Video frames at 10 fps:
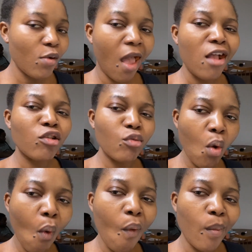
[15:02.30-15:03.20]
And
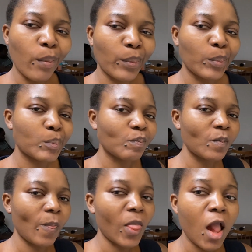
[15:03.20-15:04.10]
so
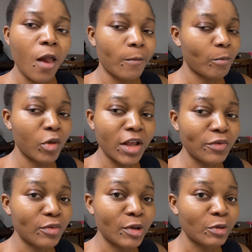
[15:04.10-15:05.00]
we have
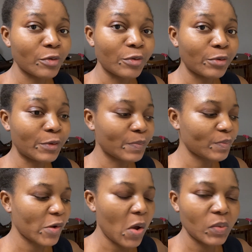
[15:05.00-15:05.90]
to know how to do
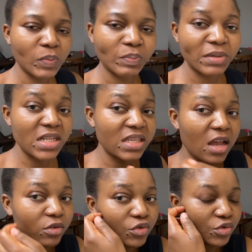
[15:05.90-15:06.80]
plenty
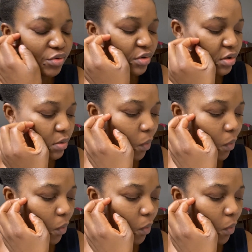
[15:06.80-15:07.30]
house chores.